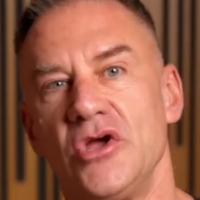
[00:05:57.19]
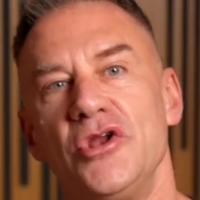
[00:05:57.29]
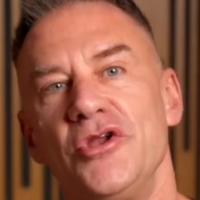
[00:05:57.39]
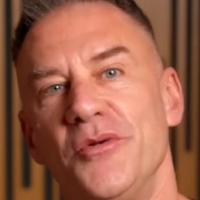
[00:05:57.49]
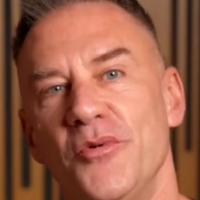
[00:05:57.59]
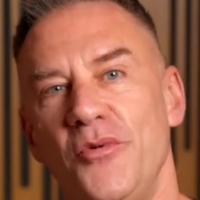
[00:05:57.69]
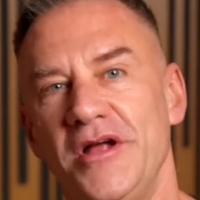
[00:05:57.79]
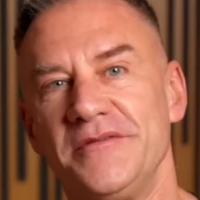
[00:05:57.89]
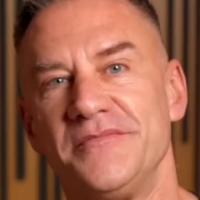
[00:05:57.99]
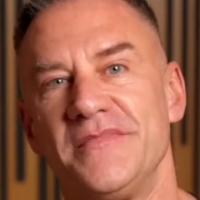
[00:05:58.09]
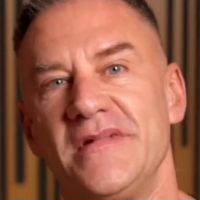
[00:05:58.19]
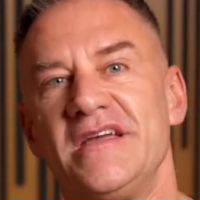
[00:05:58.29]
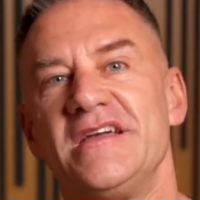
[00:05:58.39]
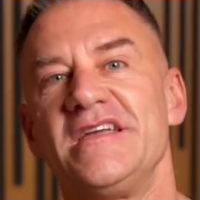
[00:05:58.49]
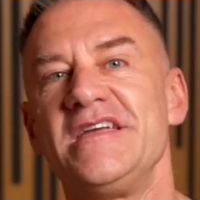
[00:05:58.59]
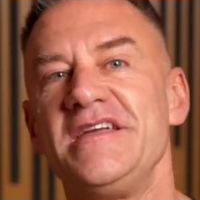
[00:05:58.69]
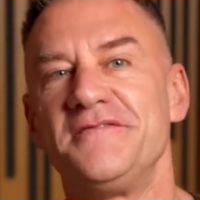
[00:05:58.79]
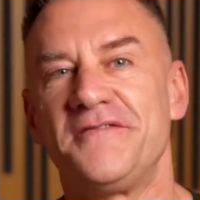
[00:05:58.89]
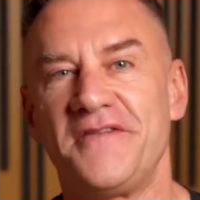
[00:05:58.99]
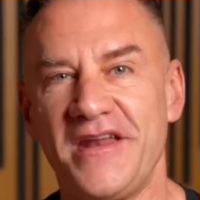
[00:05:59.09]
Number one,
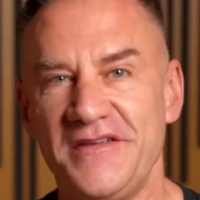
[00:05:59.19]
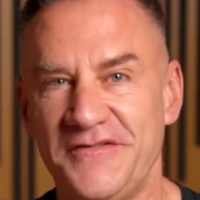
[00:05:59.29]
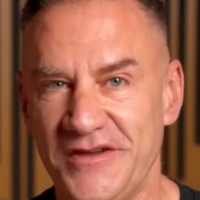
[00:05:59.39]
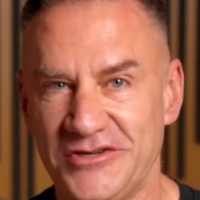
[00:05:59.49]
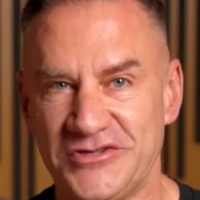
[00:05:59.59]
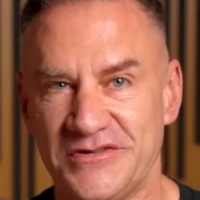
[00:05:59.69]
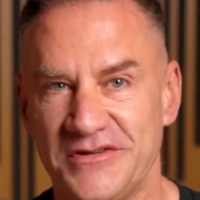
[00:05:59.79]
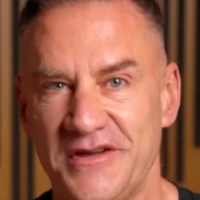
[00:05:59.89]
eat fatty fish.